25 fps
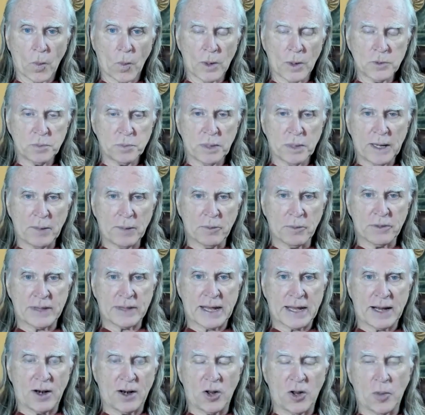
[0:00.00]
let's play with
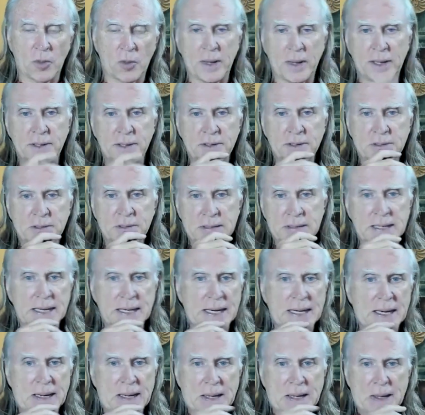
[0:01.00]
that a little bit
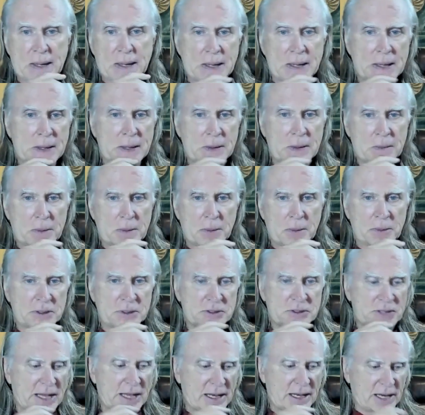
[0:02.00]
uh, why don't we
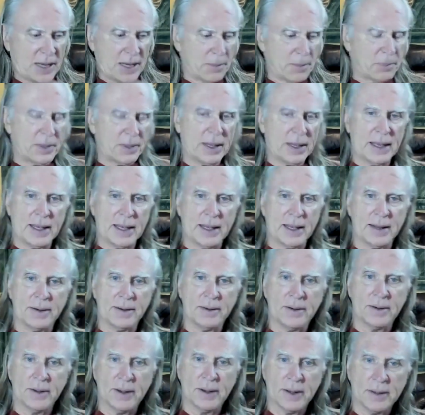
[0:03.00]
stand up
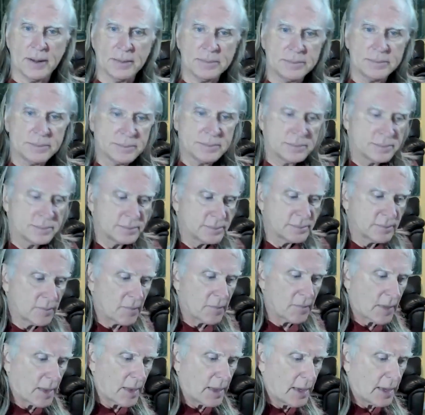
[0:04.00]
and uh,
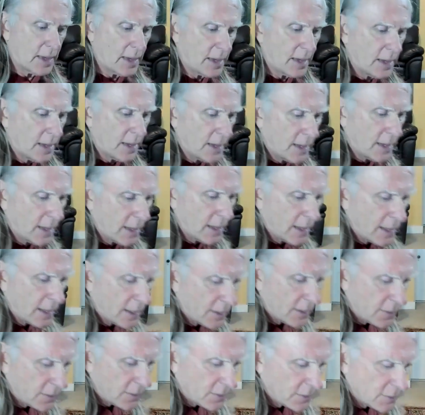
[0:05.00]

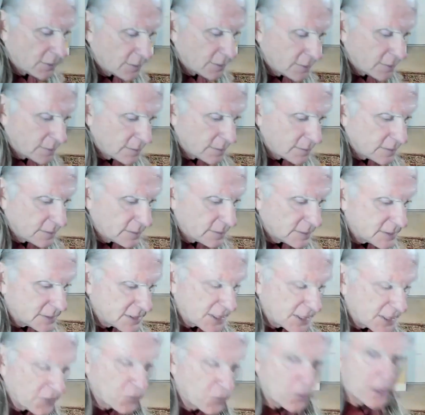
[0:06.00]
and
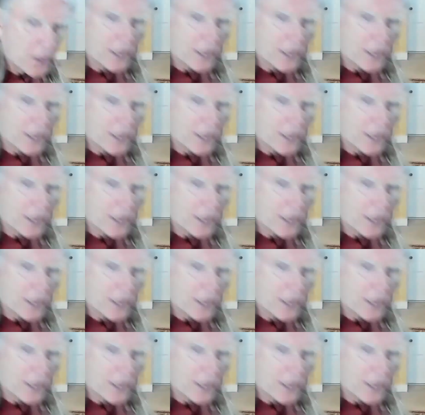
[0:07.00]
see if